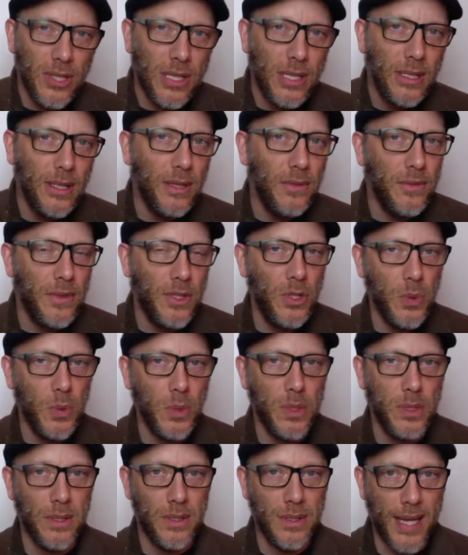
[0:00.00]

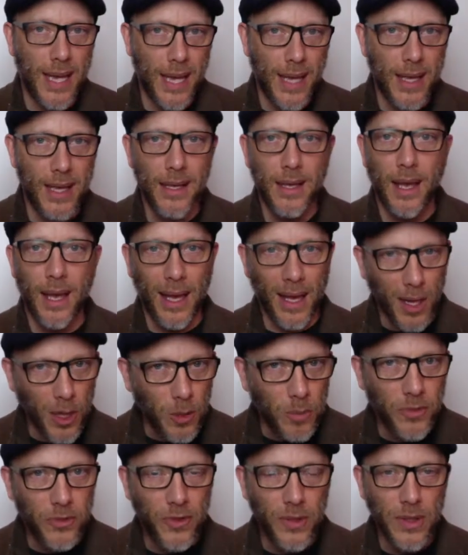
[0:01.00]
individual day
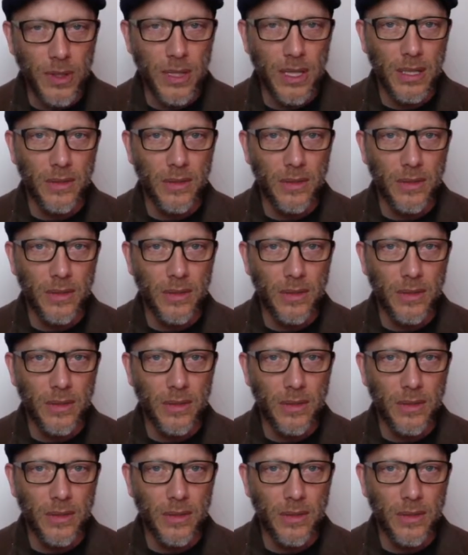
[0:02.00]
helpful,